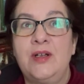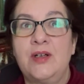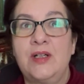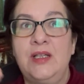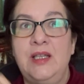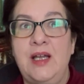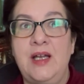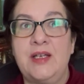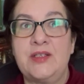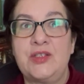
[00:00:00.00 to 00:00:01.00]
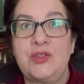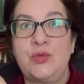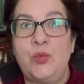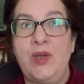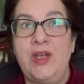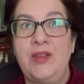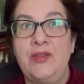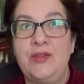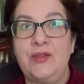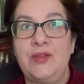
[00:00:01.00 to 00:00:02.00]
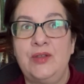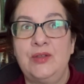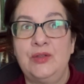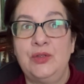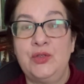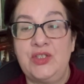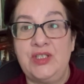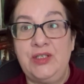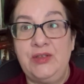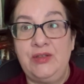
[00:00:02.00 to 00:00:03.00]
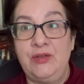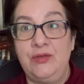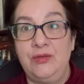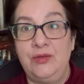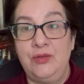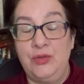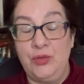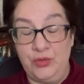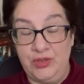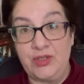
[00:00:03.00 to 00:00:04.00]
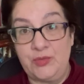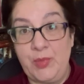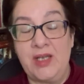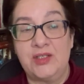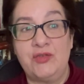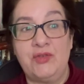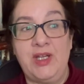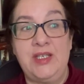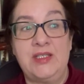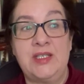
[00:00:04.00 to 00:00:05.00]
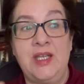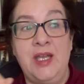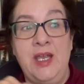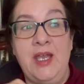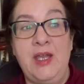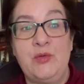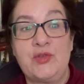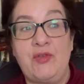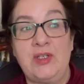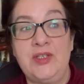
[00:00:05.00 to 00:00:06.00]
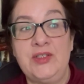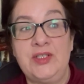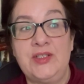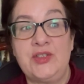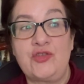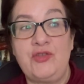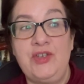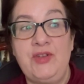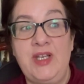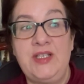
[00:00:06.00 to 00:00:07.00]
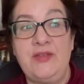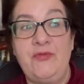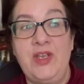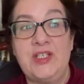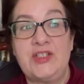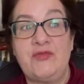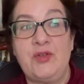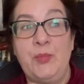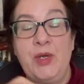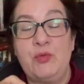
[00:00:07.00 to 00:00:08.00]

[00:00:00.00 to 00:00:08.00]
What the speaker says: class with Lucy, who does Bang to Write. It was for London Screenwriting Festival, but it